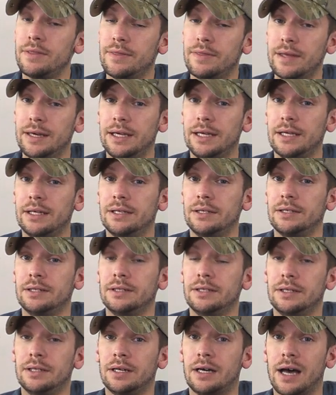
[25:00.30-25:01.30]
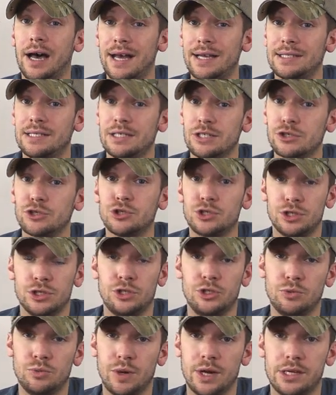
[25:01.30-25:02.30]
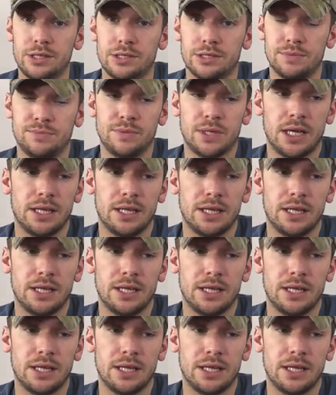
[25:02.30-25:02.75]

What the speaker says: than ideal situation.